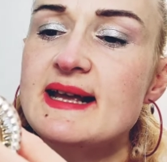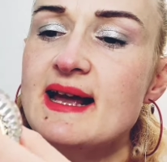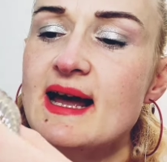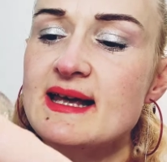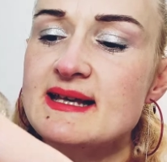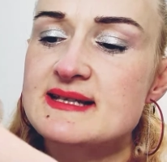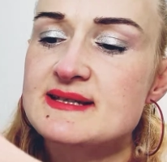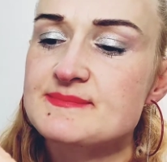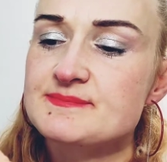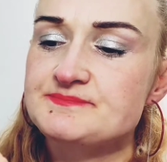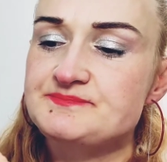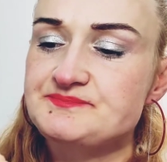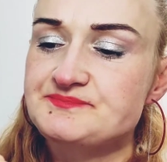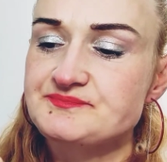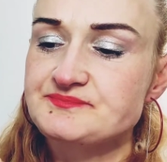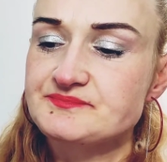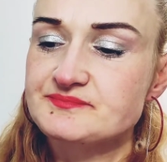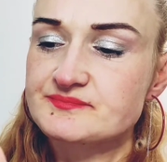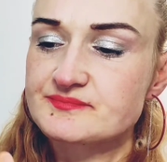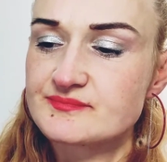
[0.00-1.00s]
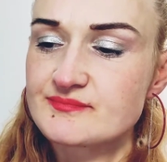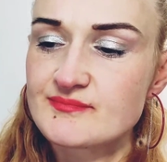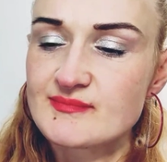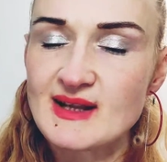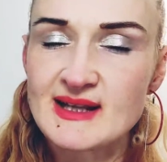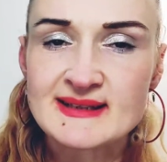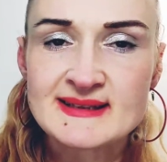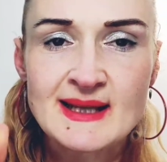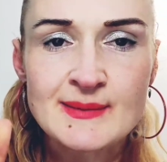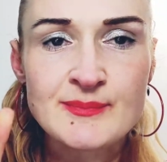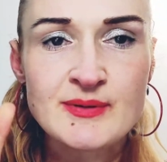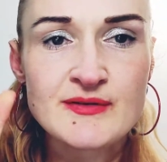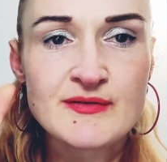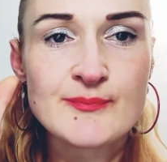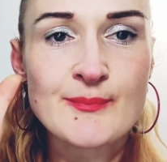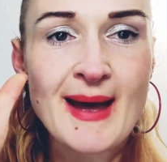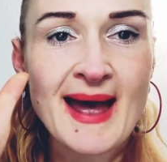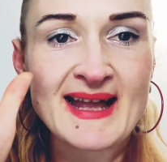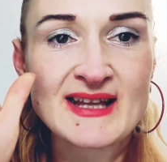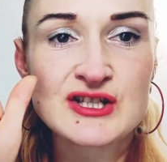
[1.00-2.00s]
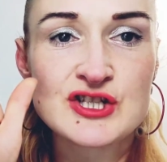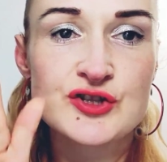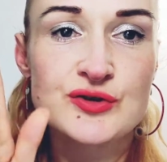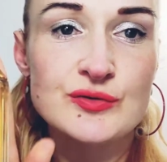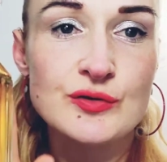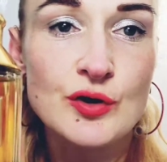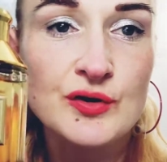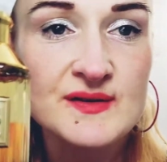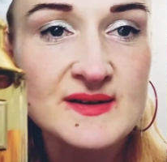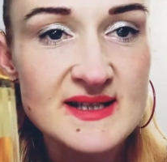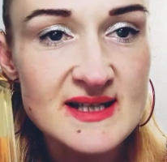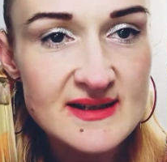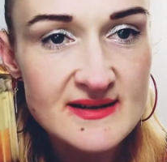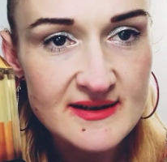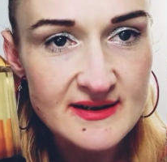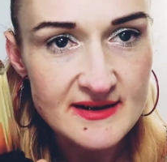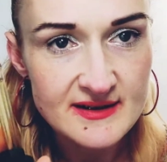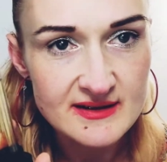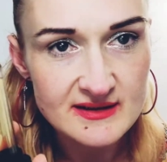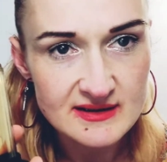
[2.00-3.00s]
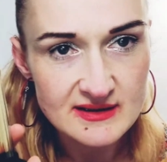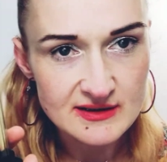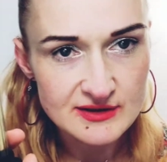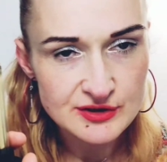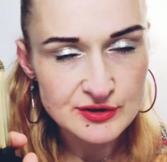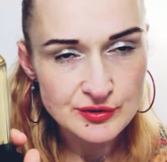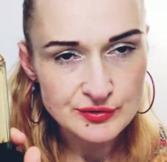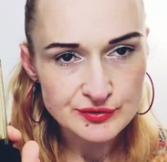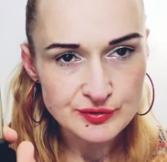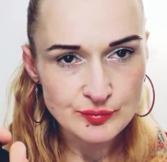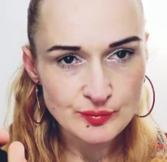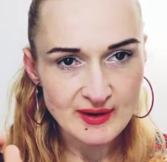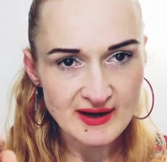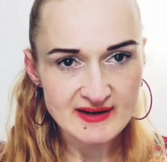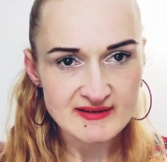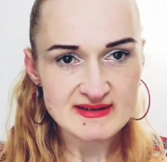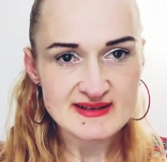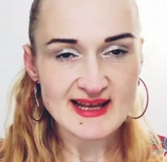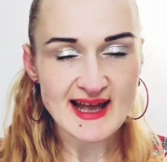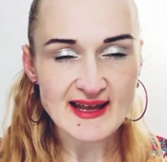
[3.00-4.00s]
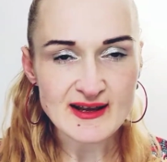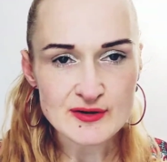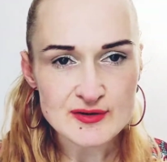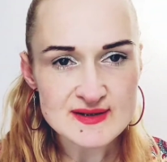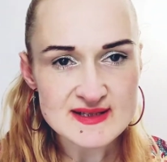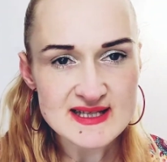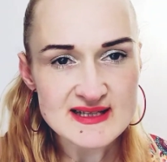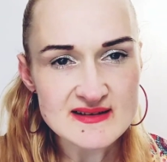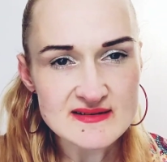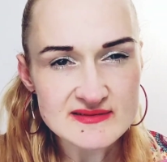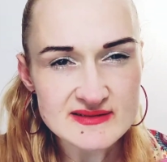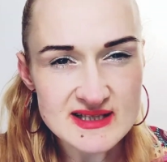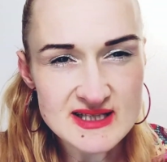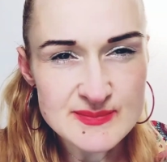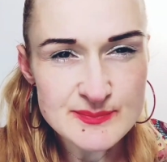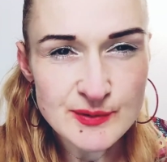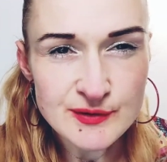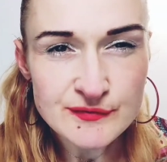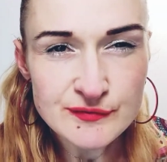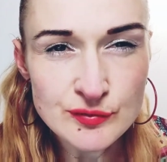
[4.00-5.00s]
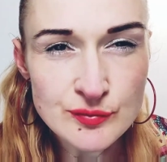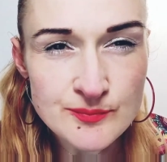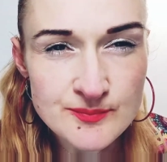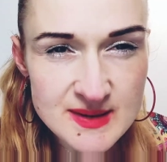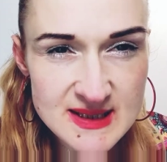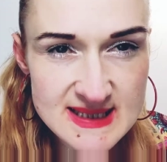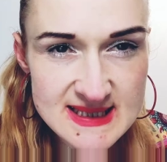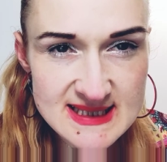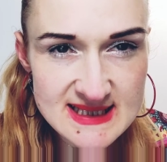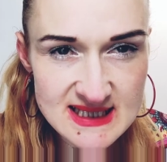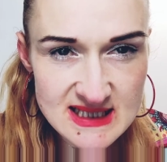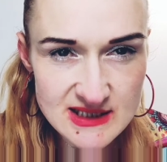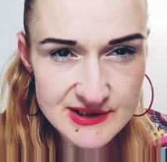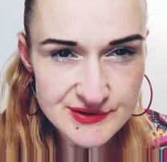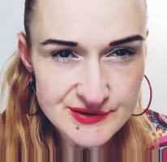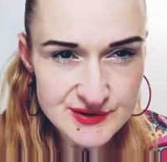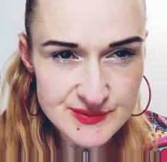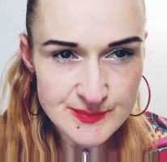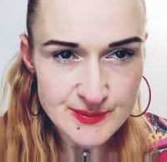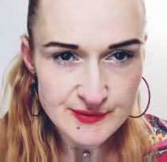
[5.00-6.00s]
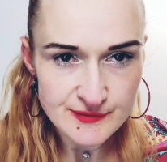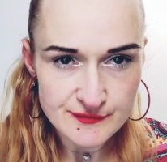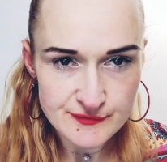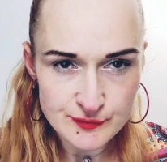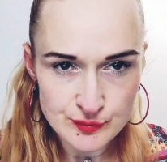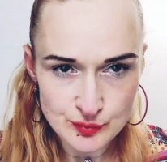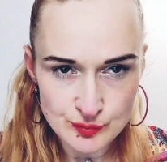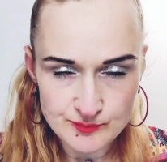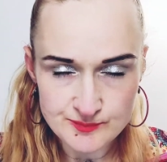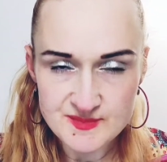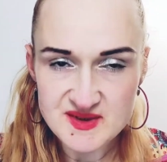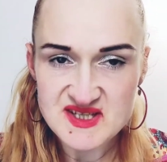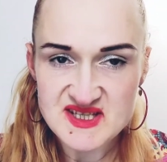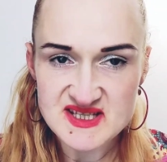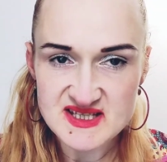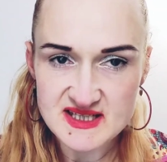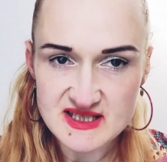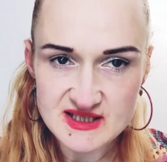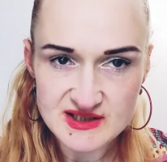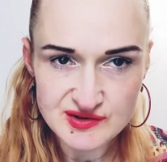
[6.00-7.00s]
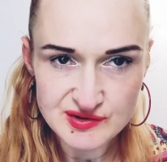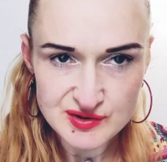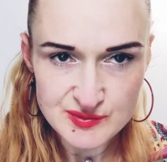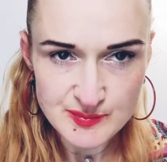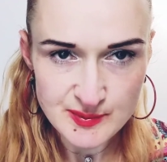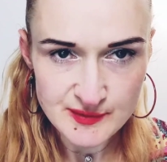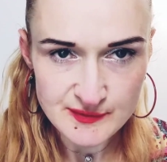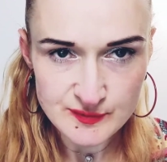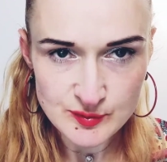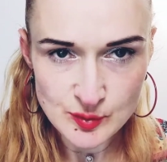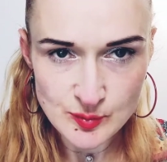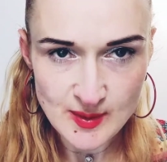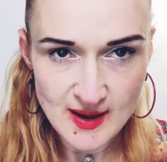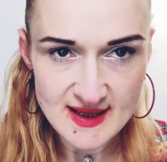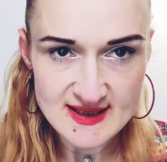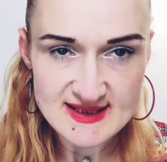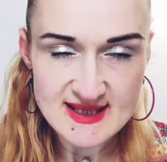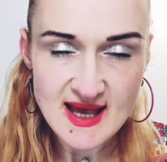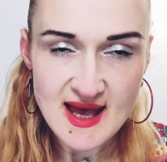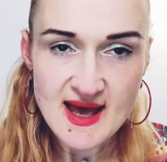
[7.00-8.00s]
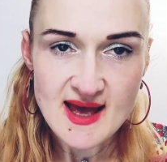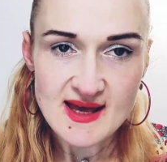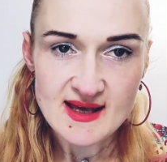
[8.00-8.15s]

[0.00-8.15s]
guys, type of man should consider, to wear it. I consider this perfume mysterious perfume, guys.